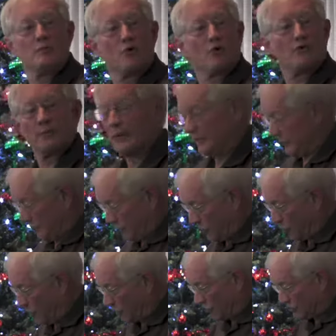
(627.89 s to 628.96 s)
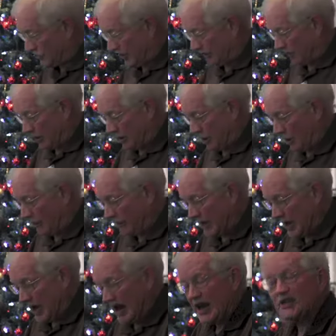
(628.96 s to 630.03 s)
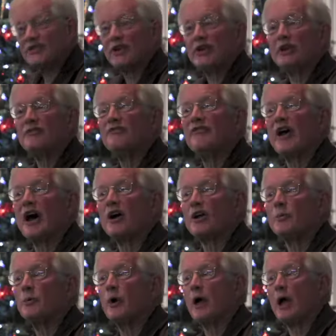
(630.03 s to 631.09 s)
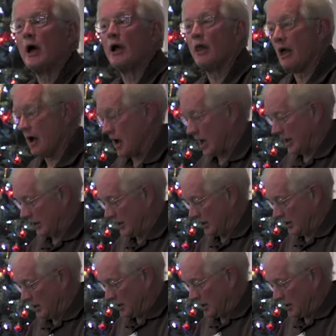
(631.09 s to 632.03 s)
movement for worker safety and health is an invaluable ally